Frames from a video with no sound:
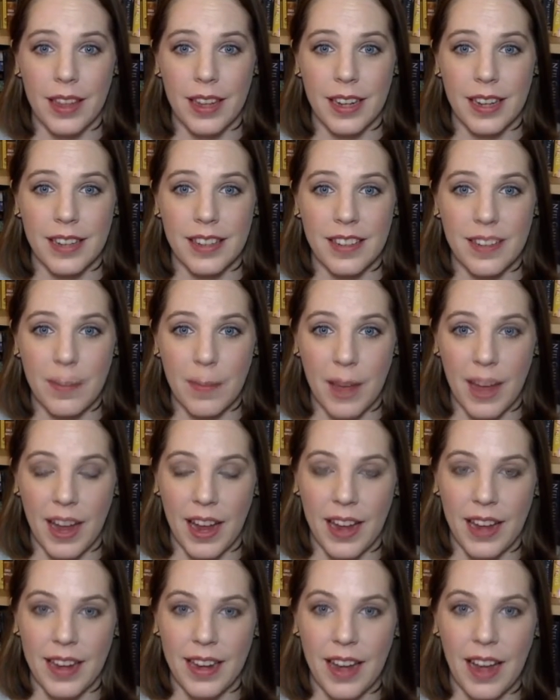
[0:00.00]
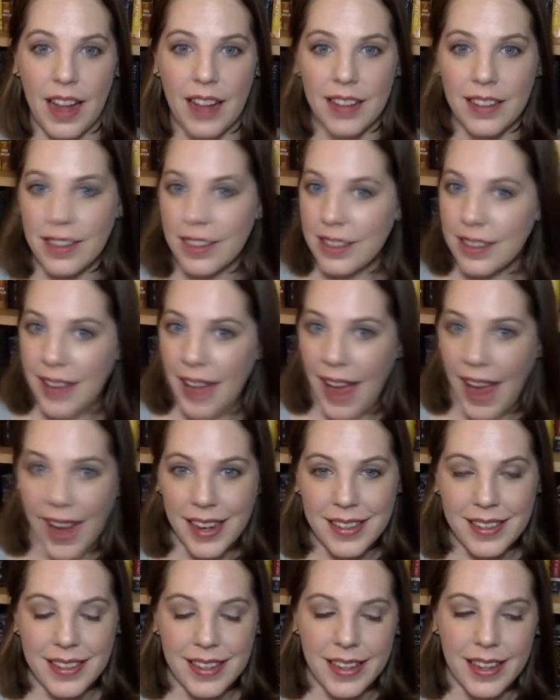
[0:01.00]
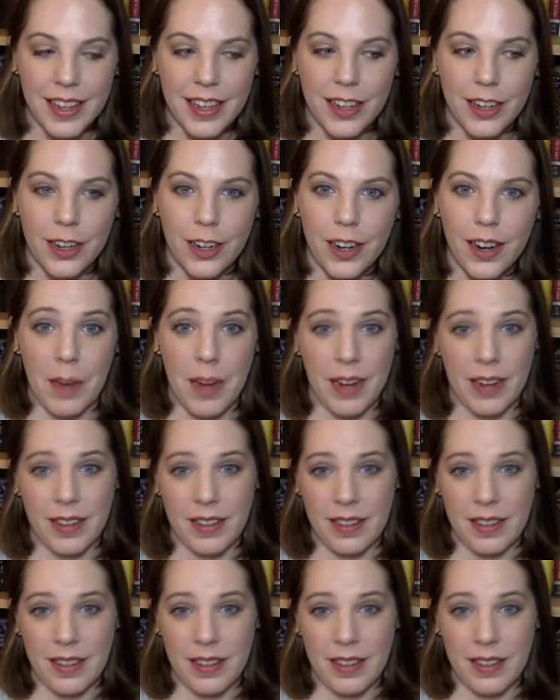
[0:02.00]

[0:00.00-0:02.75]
Things have been a little hectic here.